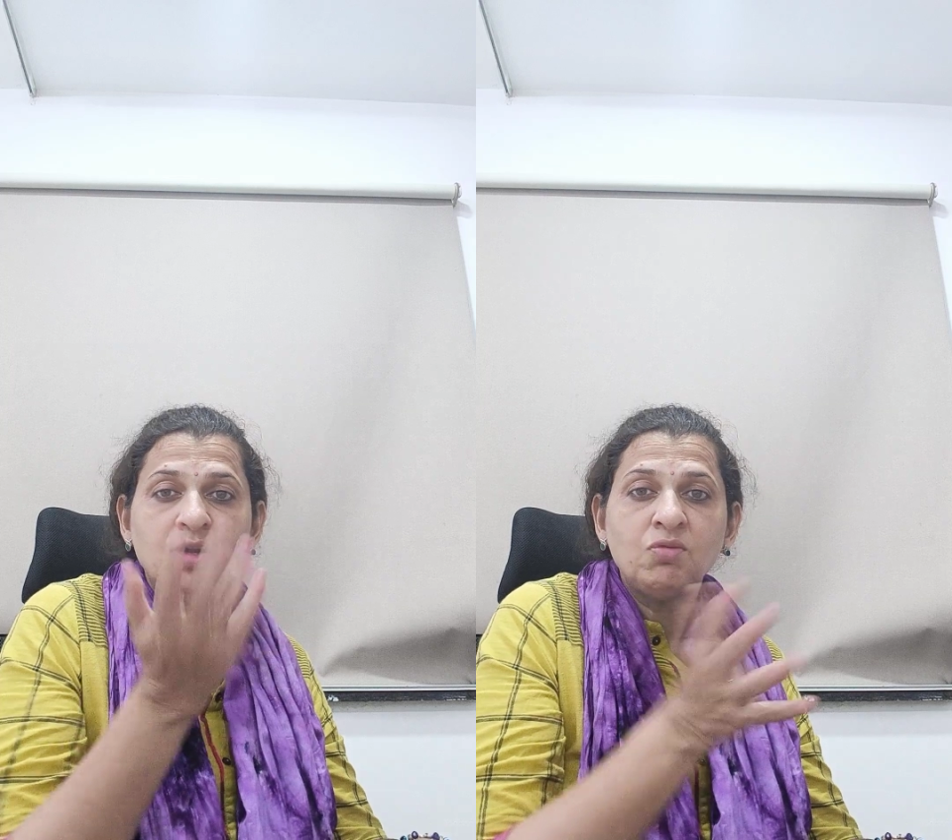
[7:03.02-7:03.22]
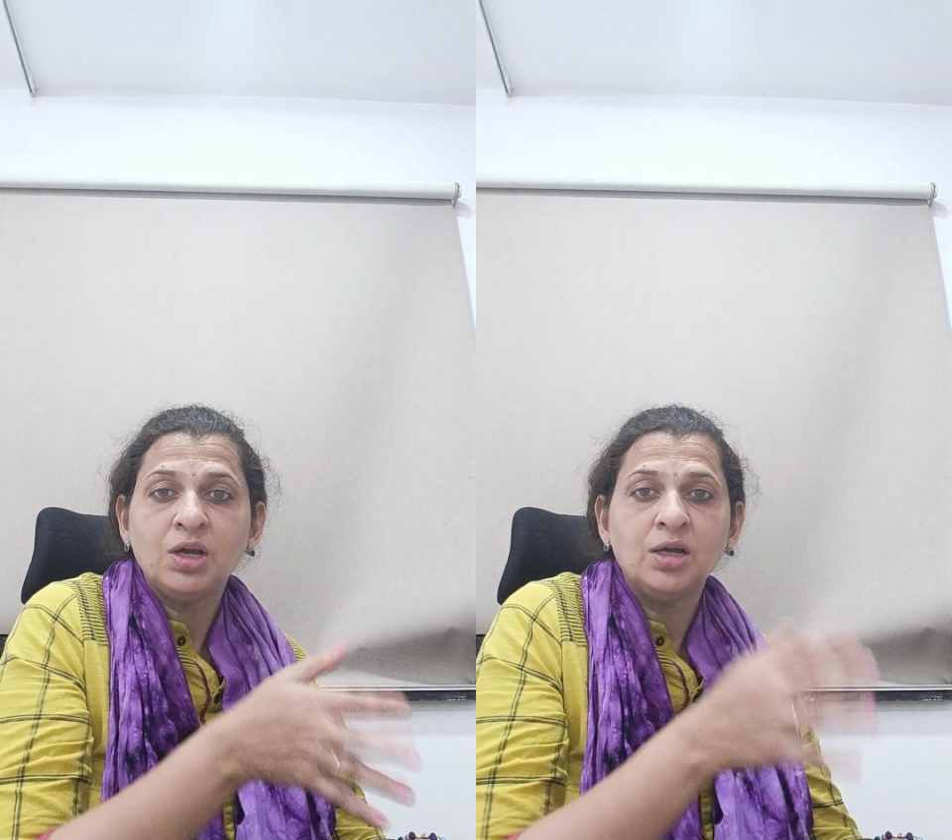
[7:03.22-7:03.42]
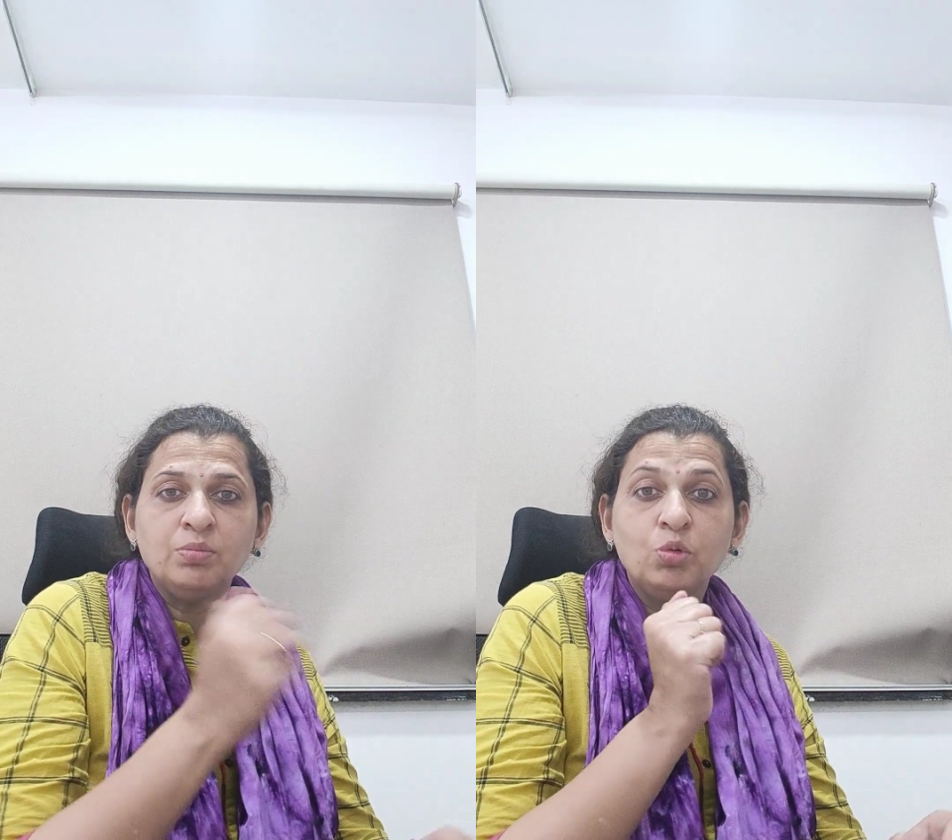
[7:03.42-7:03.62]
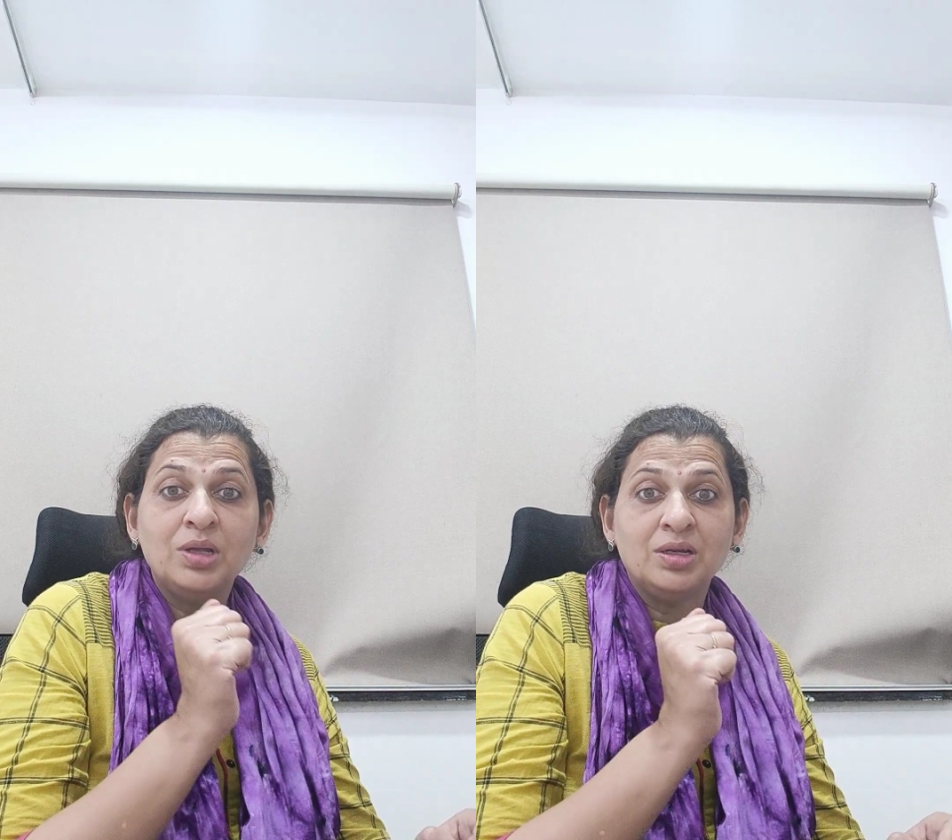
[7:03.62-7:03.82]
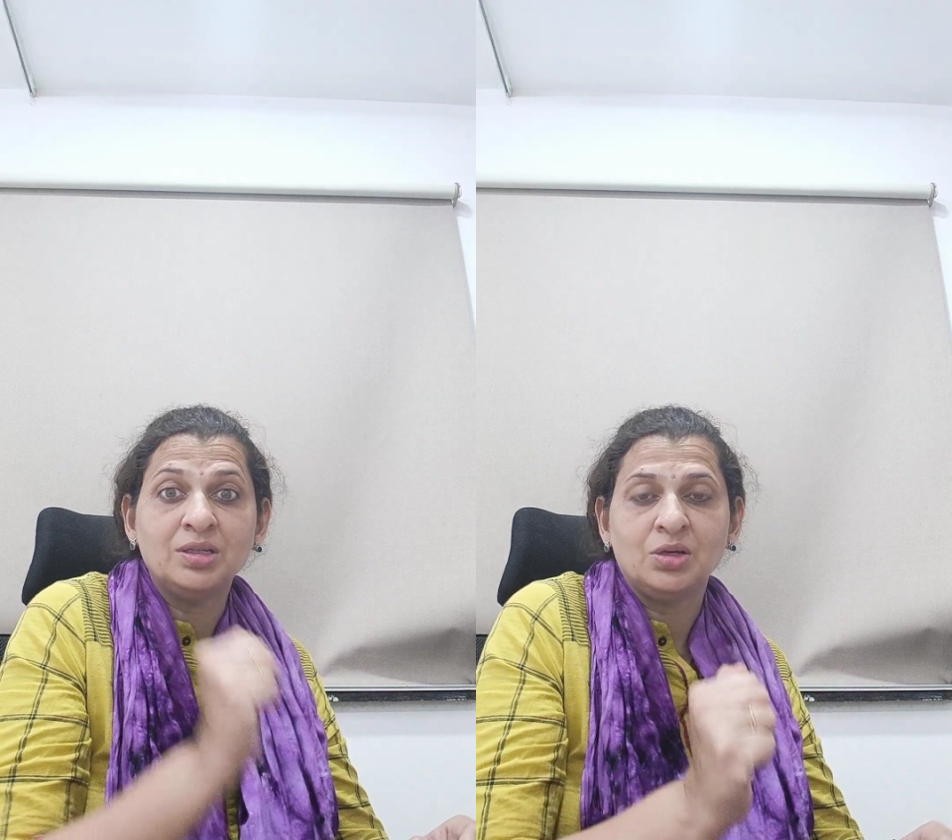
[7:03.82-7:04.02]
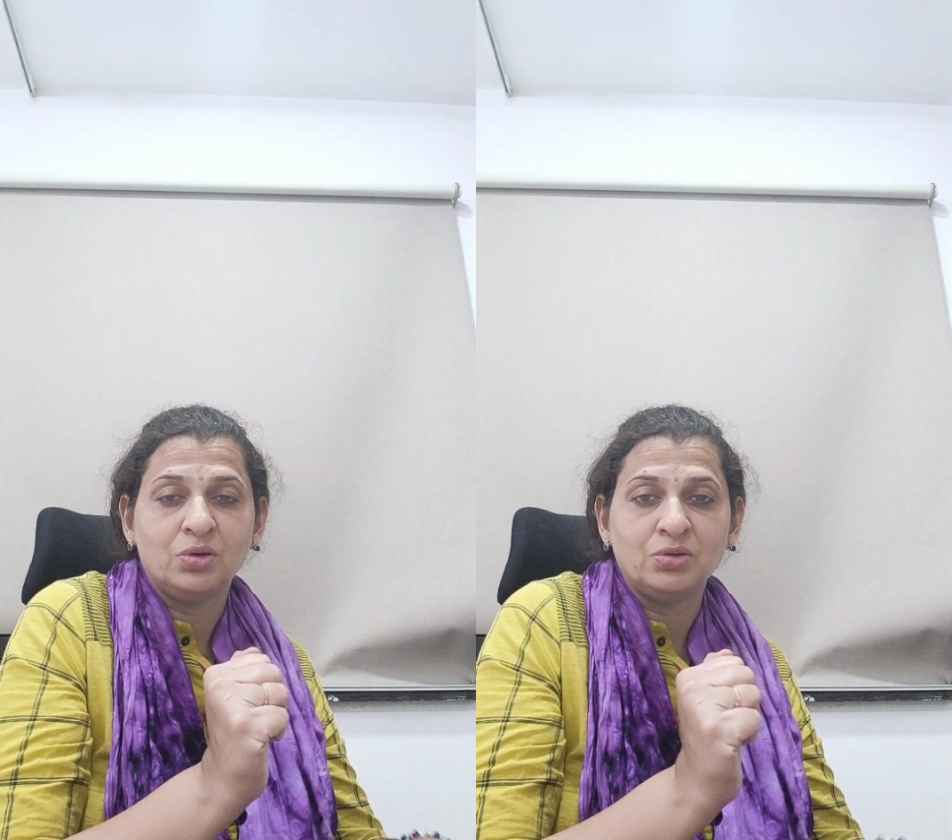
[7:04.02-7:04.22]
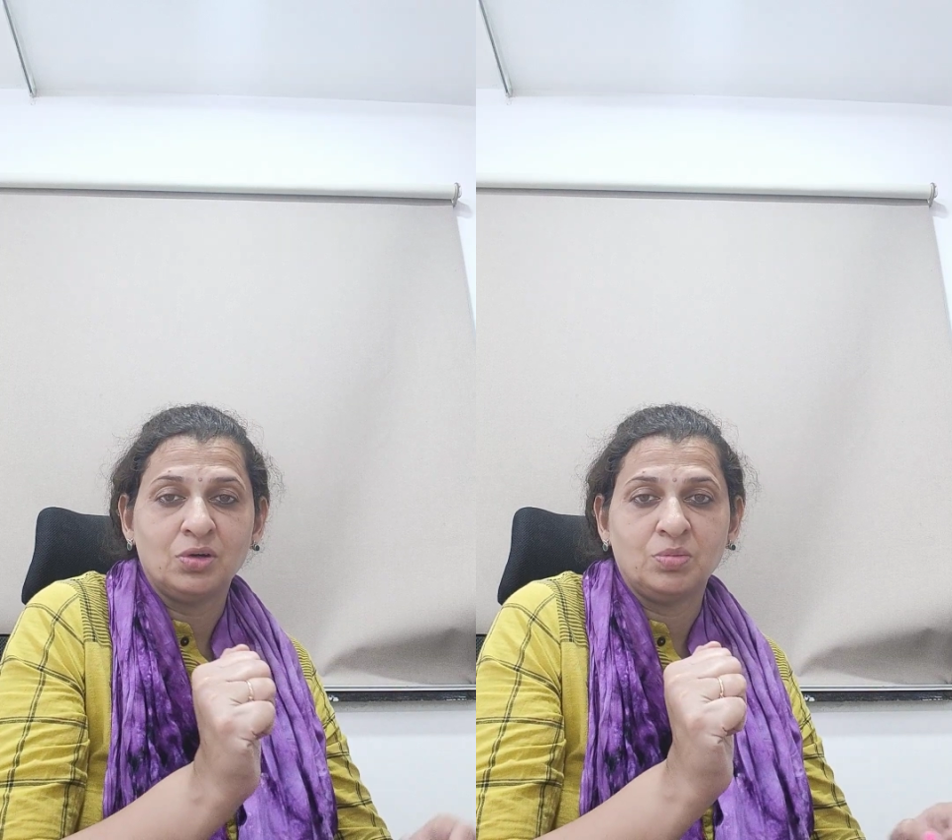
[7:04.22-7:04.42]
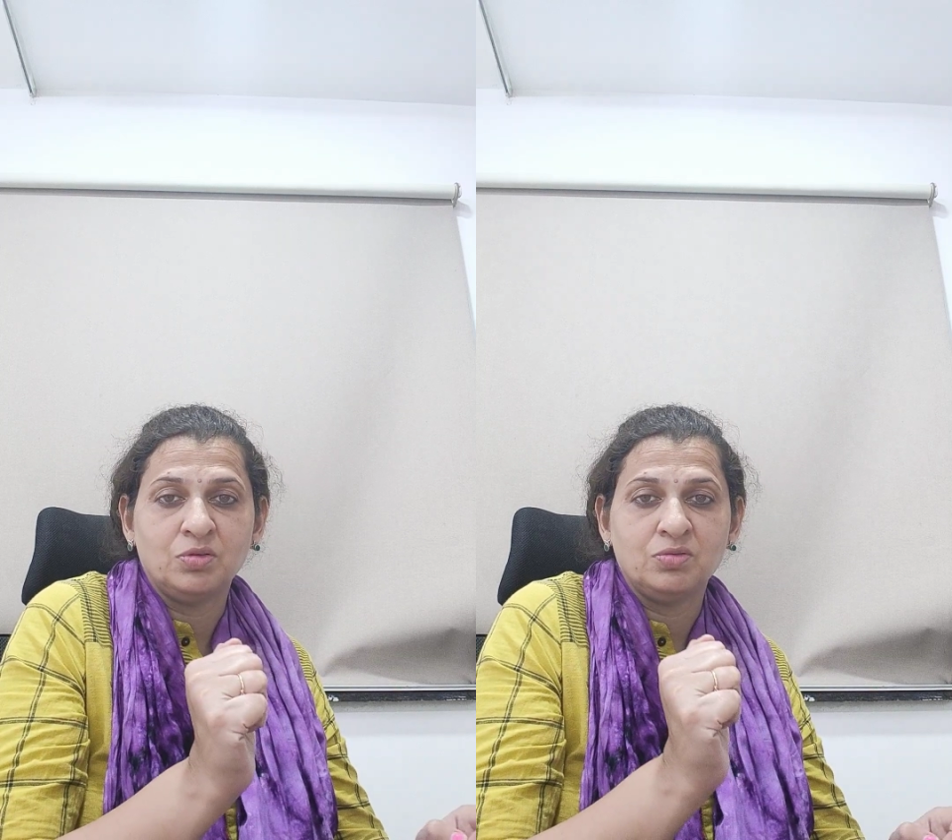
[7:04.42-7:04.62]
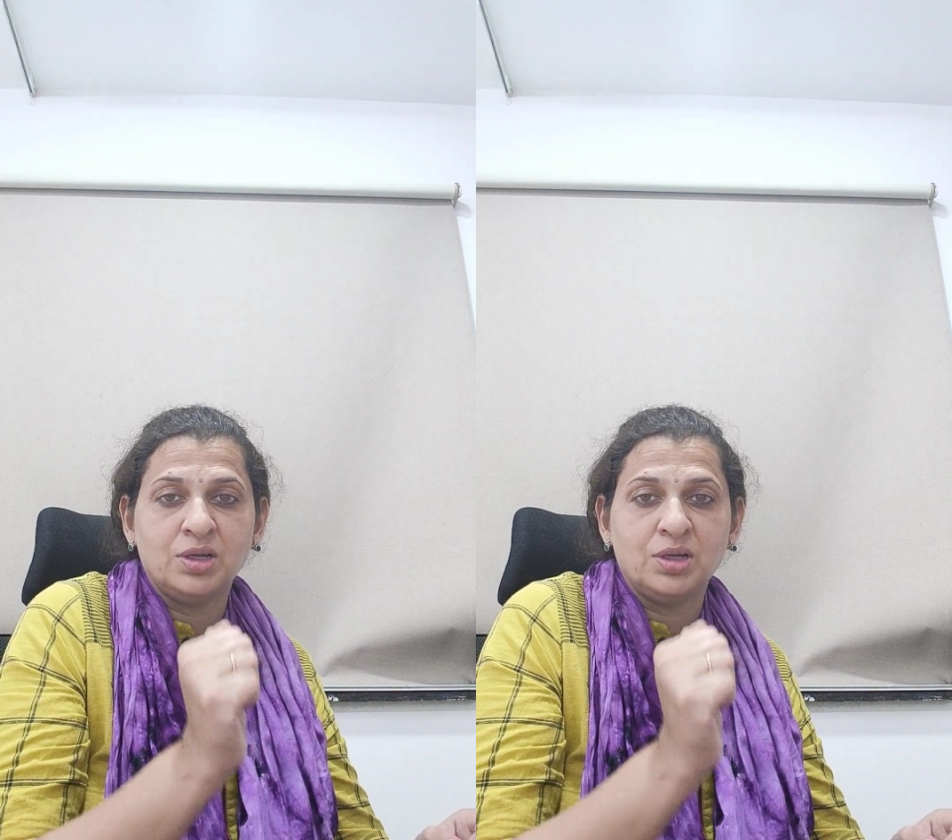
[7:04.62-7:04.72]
then we can't put anything on top of